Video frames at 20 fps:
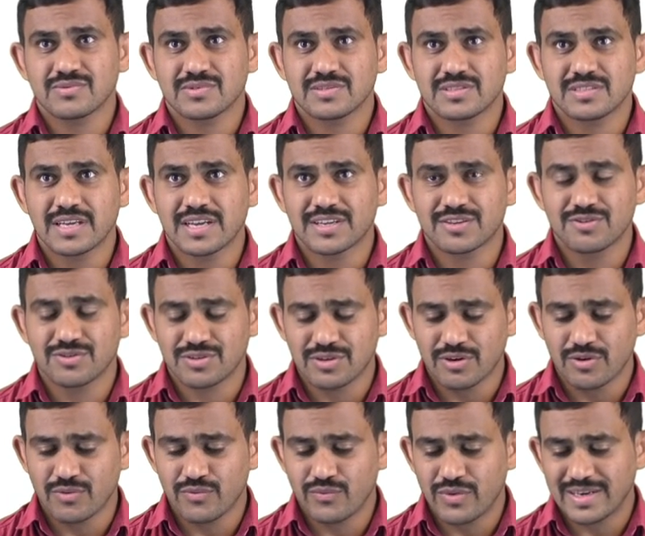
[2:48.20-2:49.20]
circuit
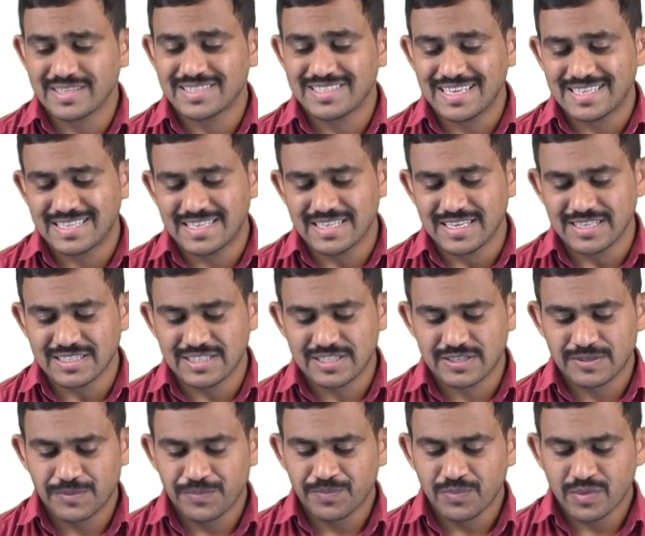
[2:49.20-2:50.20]
now for
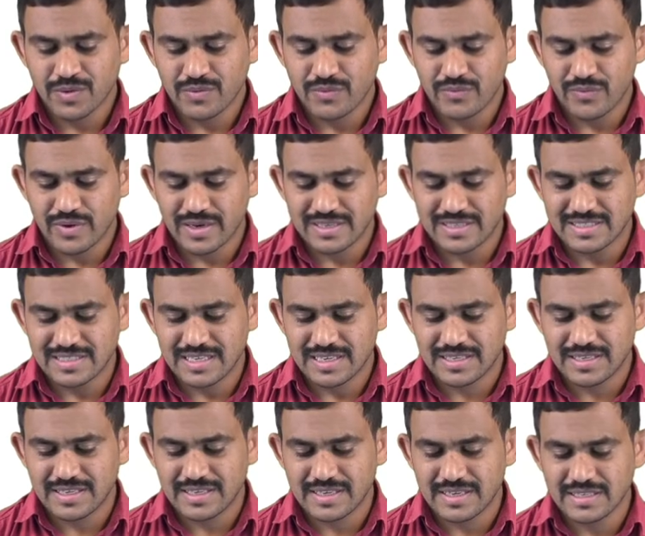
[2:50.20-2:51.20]
ZTH. For
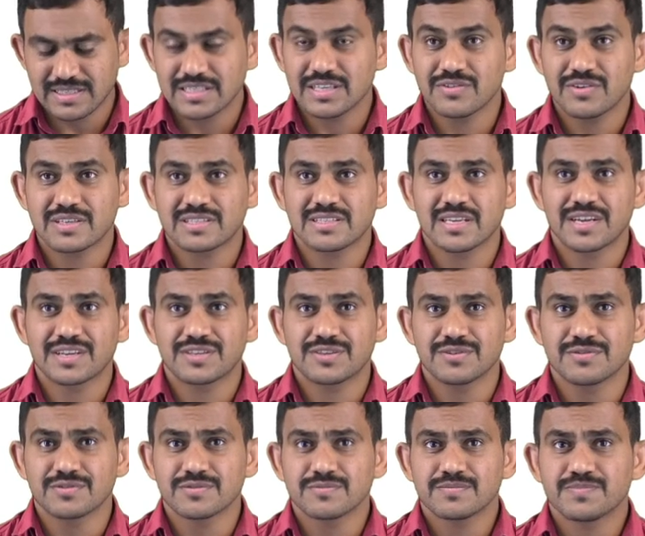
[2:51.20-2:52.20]
ZTH, your
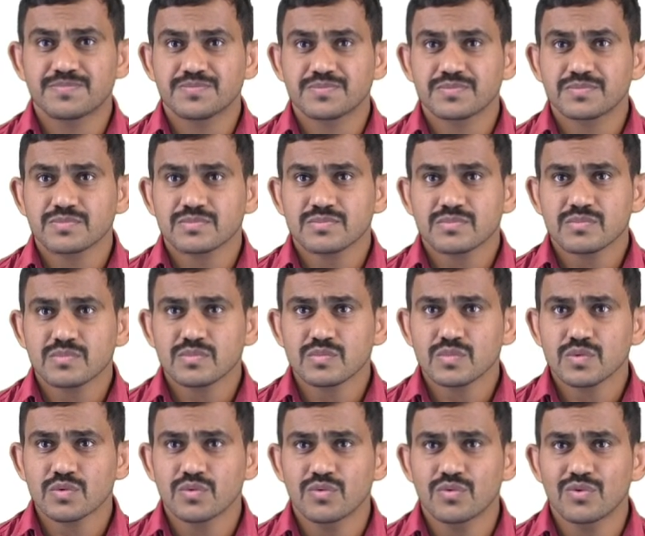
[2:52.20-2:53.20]
circuit
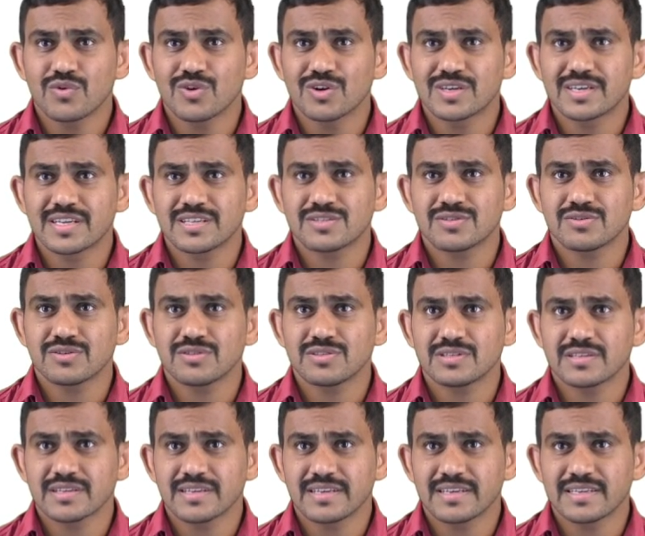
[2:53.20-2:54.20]
voltage
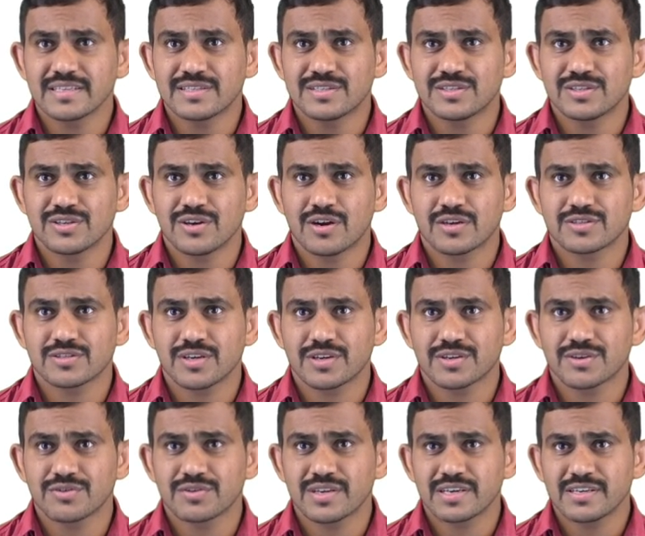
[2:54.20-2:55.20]
source, it's short
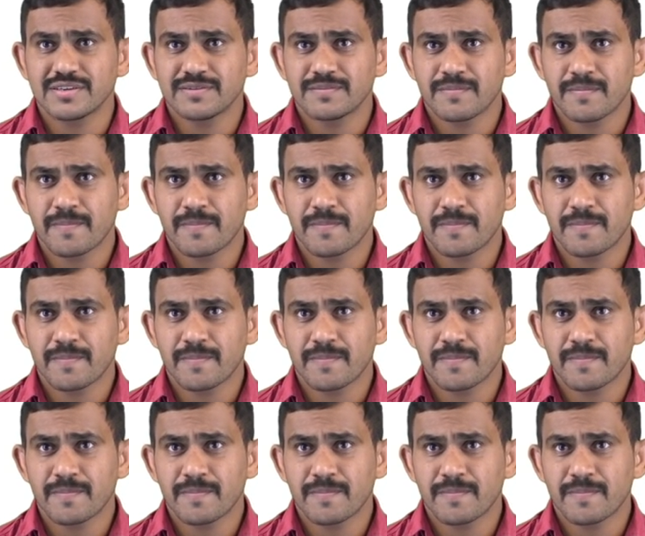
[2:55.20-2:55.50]
circuited.